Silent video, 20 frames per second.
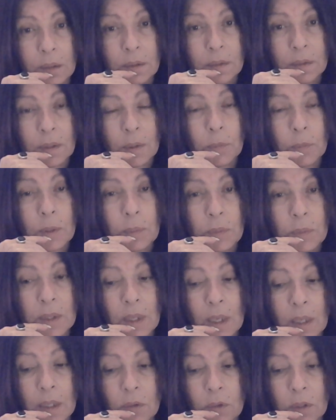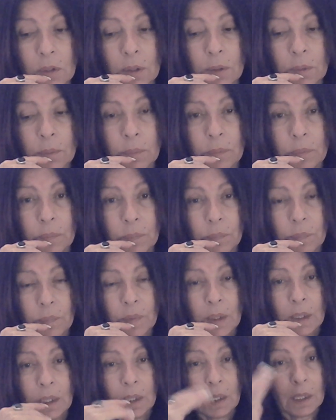You see what I'm saying to you?
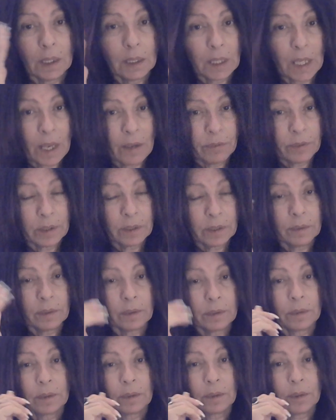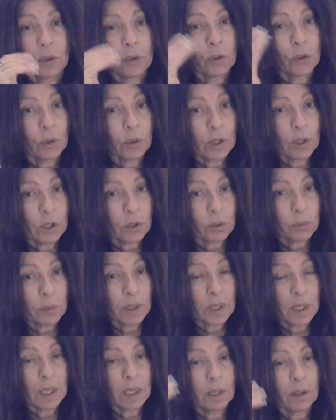11,
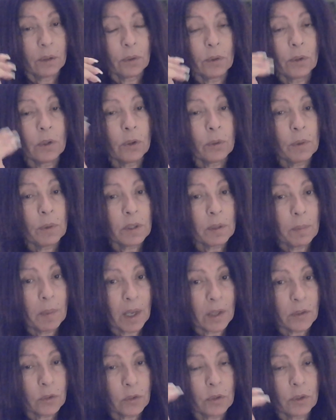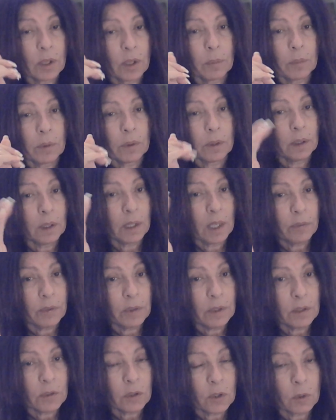33. 33 is a master number.
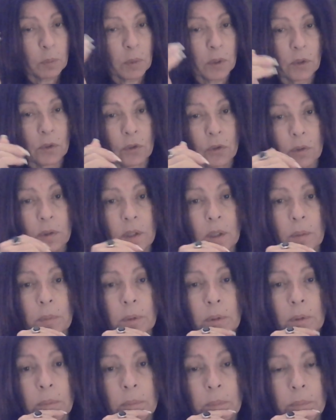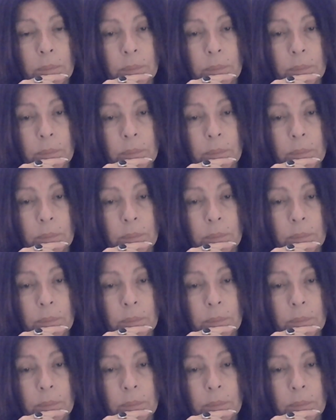11 is a spiritual number.